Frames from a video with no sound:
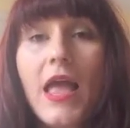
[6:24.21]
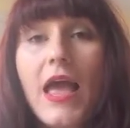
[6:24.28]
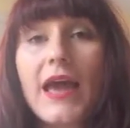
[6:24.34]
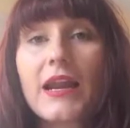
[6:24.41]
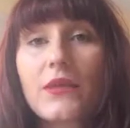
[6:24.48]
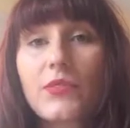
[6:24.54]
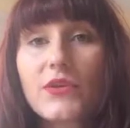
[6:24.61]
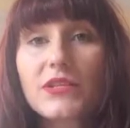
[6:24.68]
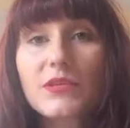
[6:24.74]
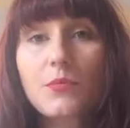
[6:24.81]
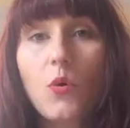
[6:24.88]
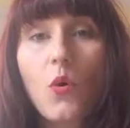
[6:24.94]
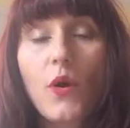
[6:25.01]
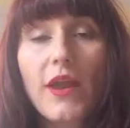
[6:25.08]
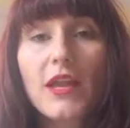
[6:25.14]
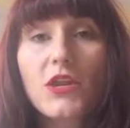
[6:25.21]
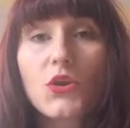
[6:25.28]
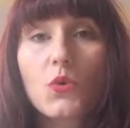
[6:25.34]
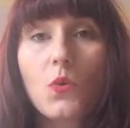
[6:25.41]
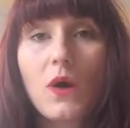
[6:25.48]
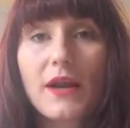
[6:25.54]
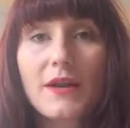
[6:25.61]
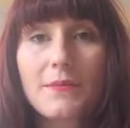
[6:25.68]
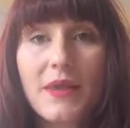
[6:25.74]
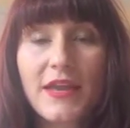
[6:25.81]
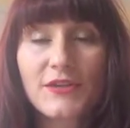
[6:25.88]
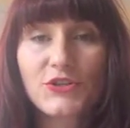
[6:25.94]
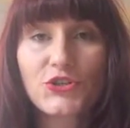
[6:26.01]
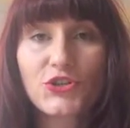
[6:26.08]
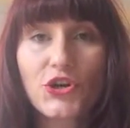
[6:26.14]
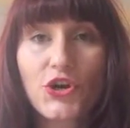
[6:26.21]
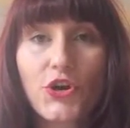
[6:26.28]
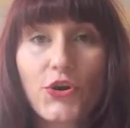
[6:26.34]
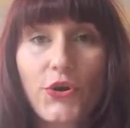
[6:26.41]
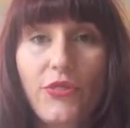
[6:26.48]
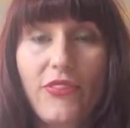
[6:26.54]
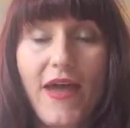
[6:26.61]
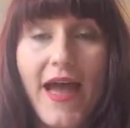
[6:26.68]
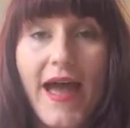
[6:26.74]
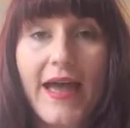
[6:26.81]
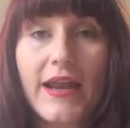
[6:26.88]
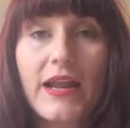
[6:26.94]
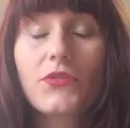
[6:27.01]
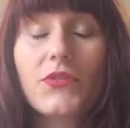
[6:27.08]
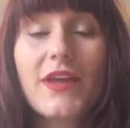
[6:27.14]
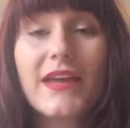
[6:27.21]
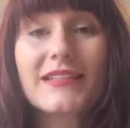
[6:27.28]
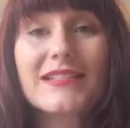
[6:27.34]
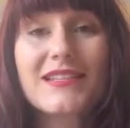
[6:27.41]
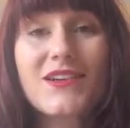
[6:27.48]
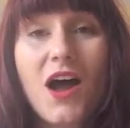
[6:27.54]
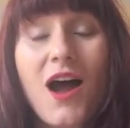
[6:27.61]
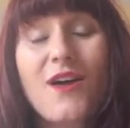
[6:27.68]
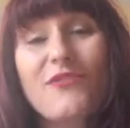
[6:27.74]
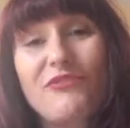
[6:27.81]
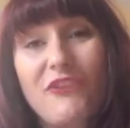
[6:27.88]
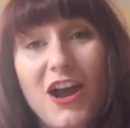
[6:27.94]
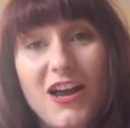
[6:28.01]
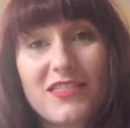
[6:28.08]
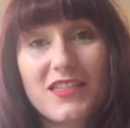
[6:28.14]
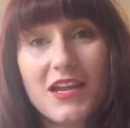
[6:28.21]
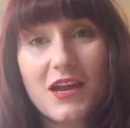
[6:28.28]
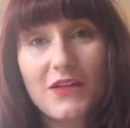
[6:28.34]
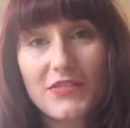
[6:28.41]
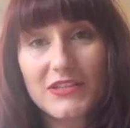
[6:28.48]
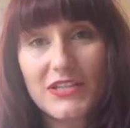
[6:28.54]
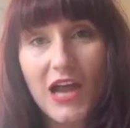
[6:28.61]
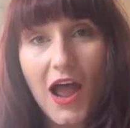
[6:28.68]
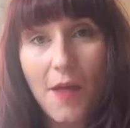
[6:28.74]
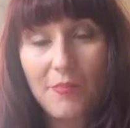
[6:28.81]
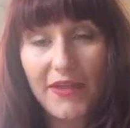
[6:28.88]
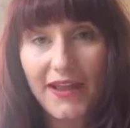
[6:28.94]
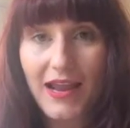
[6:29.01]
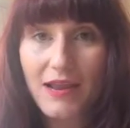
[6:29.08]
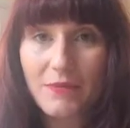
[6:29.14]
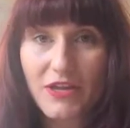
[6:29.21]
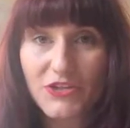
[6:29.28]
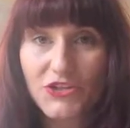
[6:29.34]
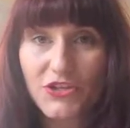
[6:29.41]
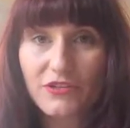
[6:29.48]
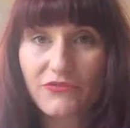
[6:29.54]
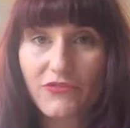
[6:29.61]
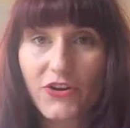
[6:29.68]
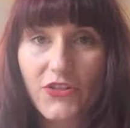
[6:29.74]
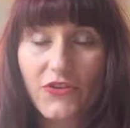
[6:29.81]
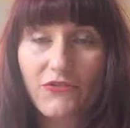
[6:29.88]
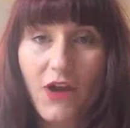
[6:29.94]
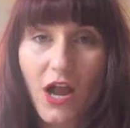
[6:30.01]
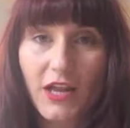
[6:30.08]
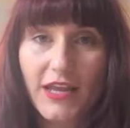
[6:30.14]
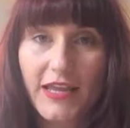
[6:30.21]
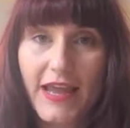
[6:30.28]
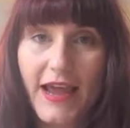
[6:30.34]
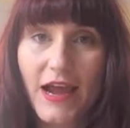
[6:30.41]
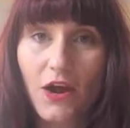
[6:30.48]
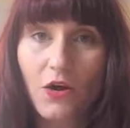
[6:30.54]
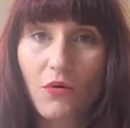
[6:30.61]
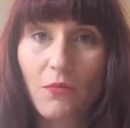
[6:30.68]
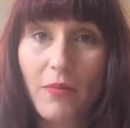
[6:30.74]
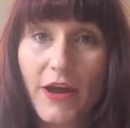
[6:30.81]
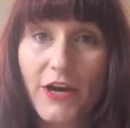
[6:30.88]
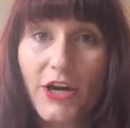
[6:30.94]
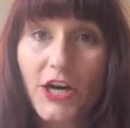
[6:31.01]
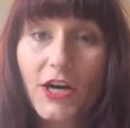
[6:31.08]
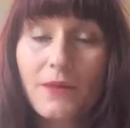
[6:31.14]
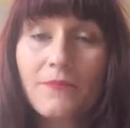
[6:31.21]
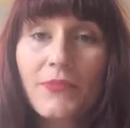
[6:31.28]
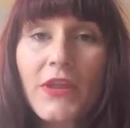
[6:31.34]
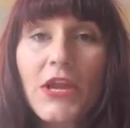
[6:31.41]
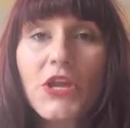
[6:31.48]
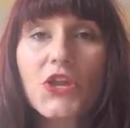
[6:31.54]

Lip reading: And at this point, you want to make sure that it's not frothing on the top, like I mentioned for the raw cacao butter.